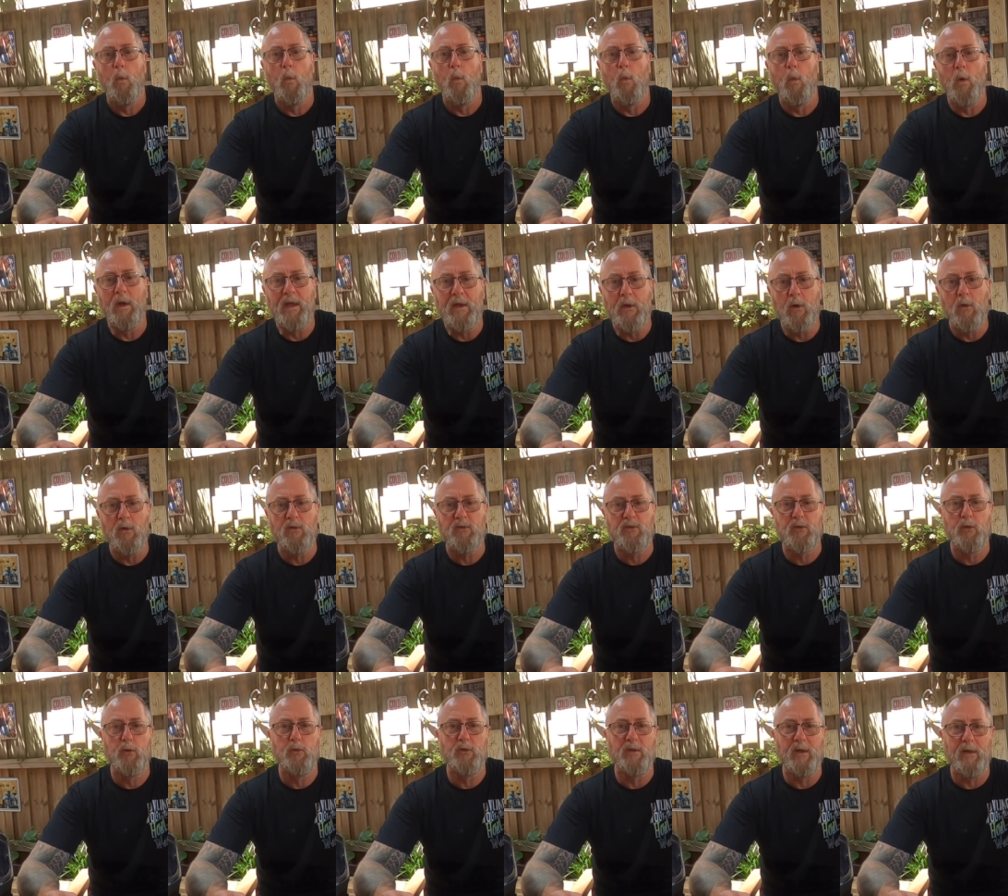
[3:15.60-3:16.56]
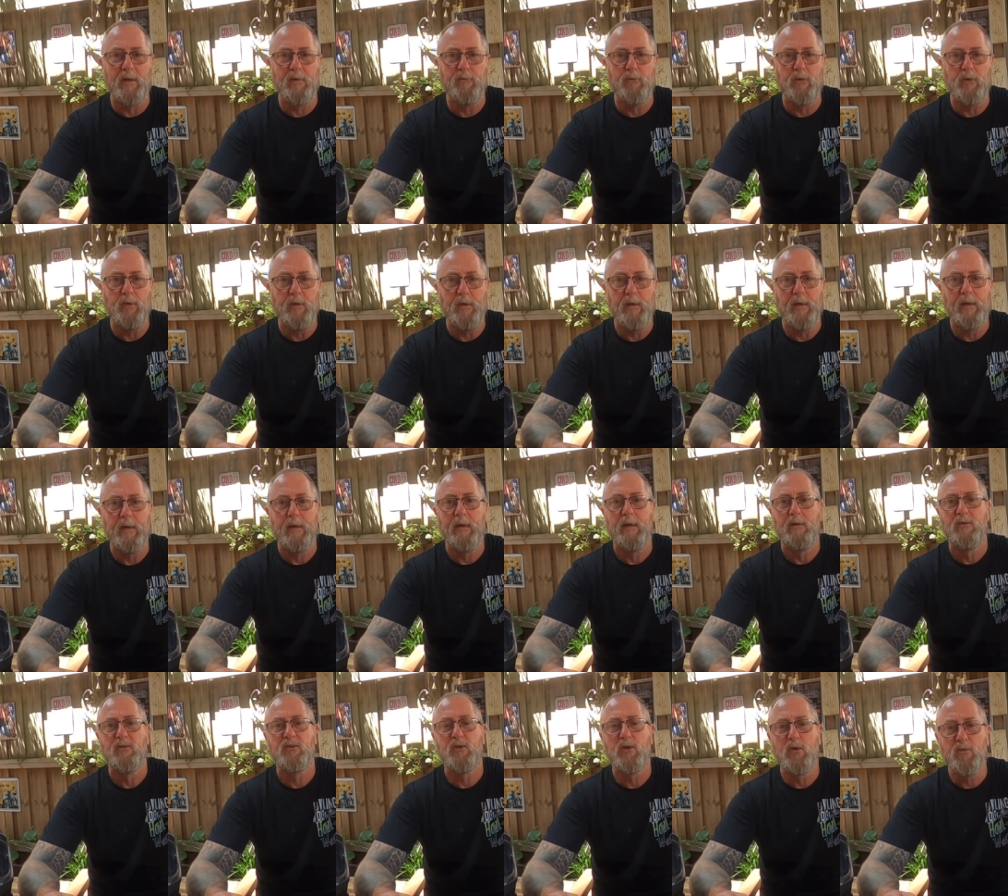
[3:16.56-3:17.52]
We got two delivered
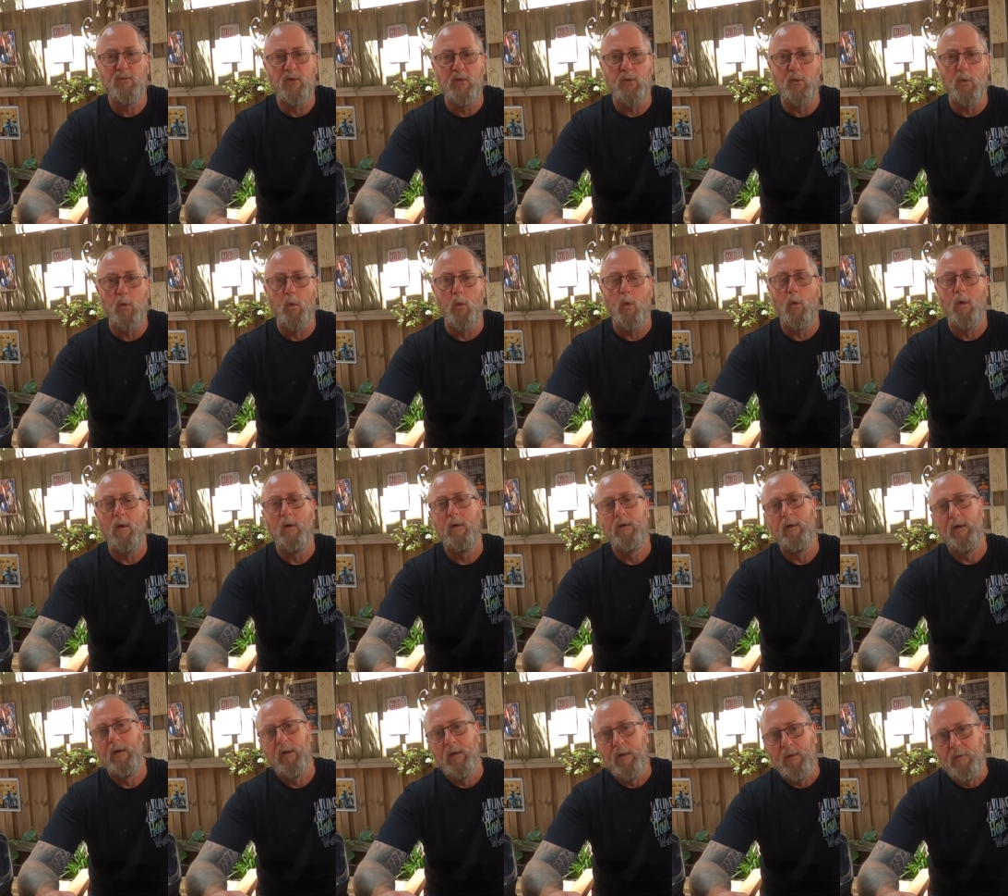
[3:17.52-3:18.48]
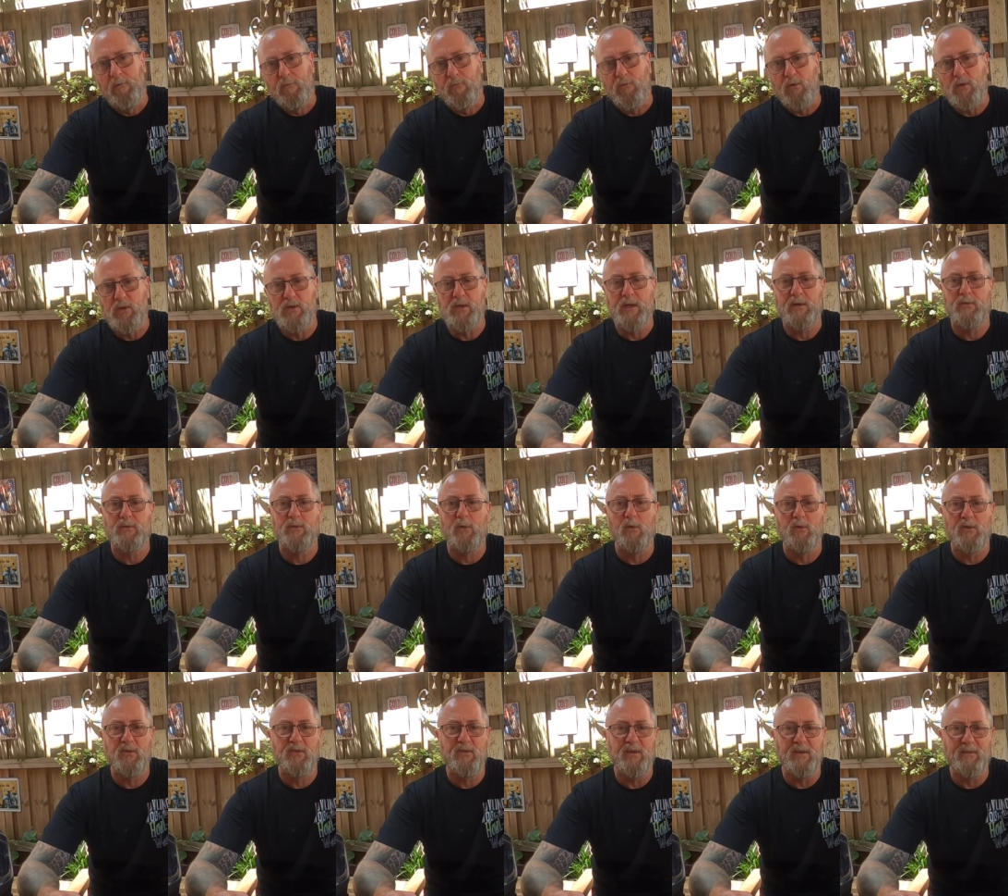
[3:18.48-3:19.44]
to the door for just
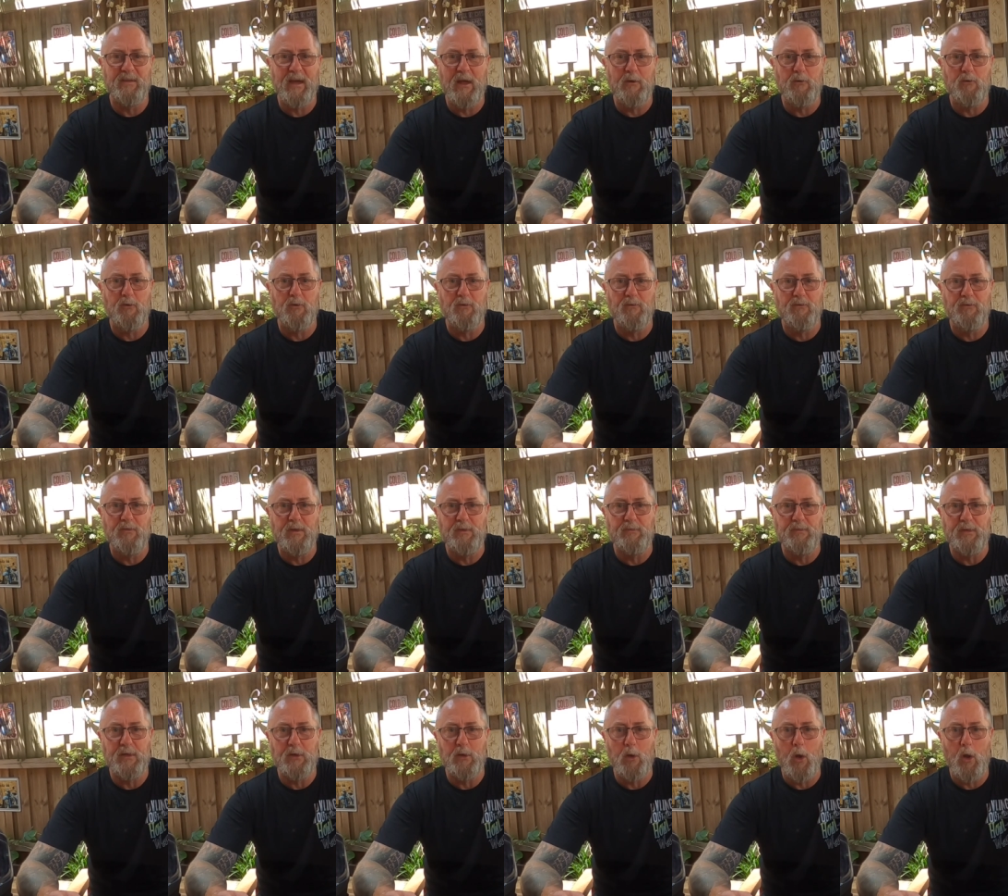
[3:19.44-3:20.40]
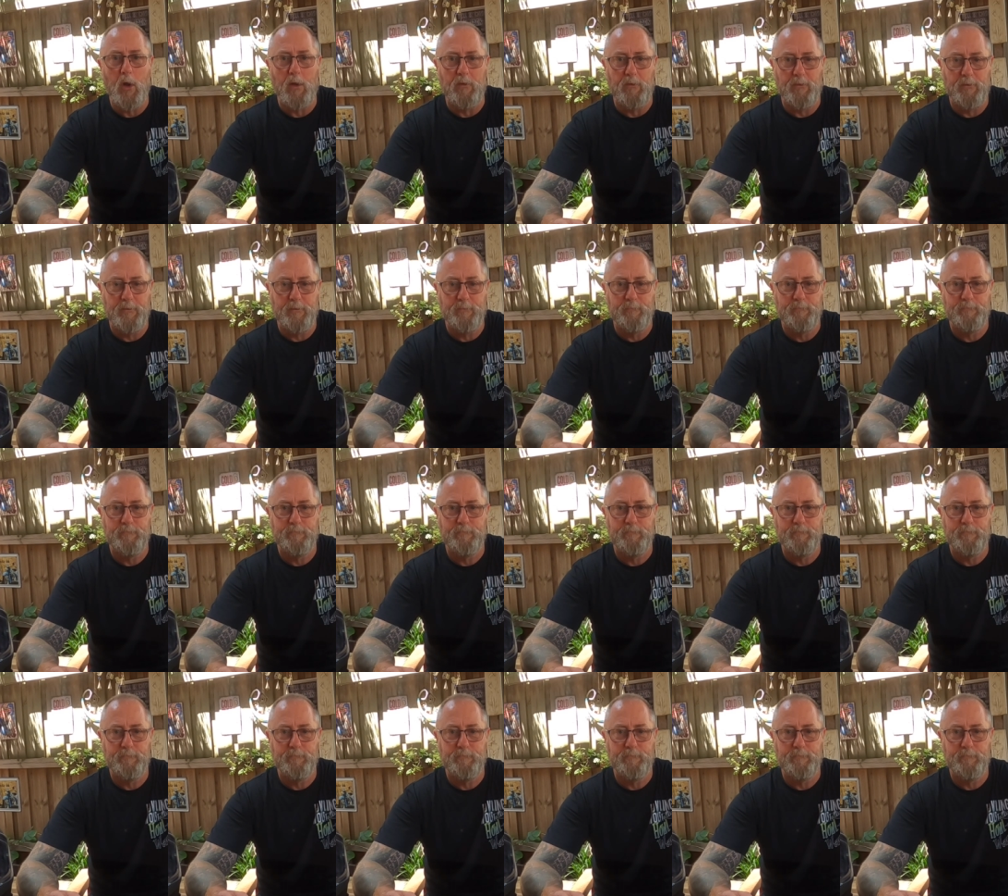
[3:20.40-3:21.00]
on $650.